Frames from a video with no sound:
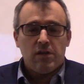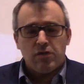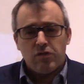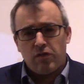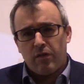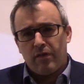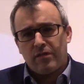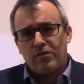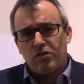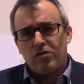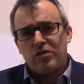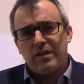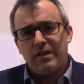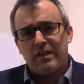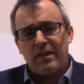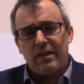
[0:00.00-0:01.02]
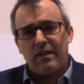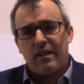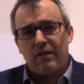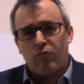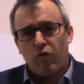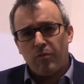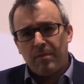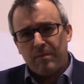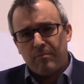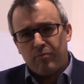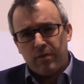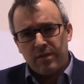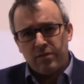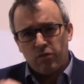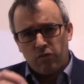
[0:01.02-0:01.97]
So the surgeon, the robot
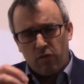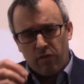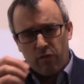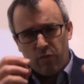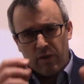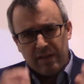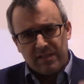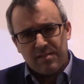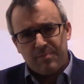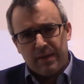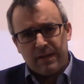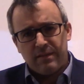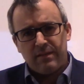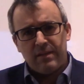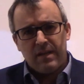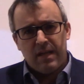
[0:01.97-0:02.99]
brings you to the right spot.